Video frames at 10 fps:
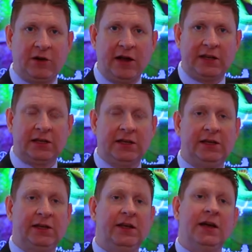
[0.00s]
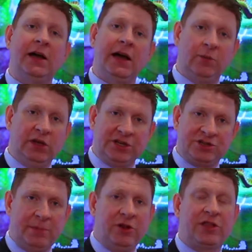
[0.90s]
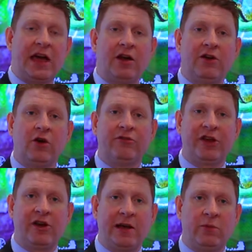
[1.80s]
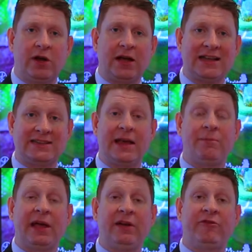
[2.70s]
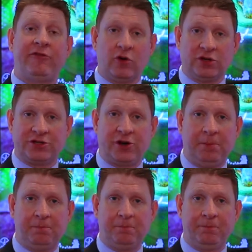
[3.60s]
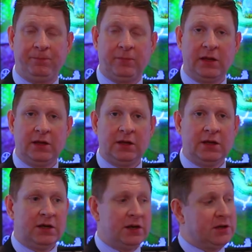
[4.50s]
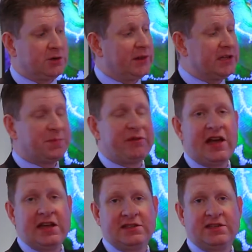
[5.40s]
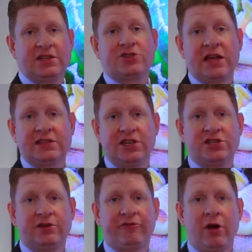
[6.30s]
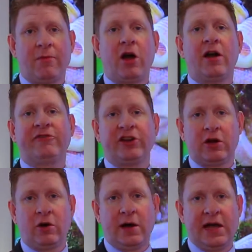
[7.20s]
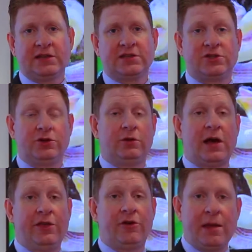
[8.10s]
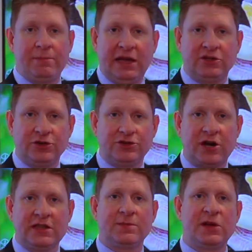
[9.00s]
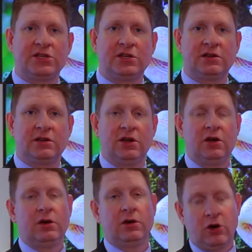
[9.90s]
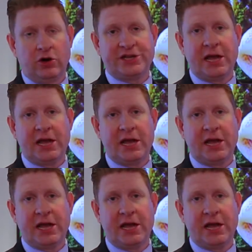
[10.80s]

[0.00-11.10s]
correctly, and we'll distribute that out over your network as an MPEG-4 stream. So what this provides is a transition from RF and coax to either MPEG-2 transmission or to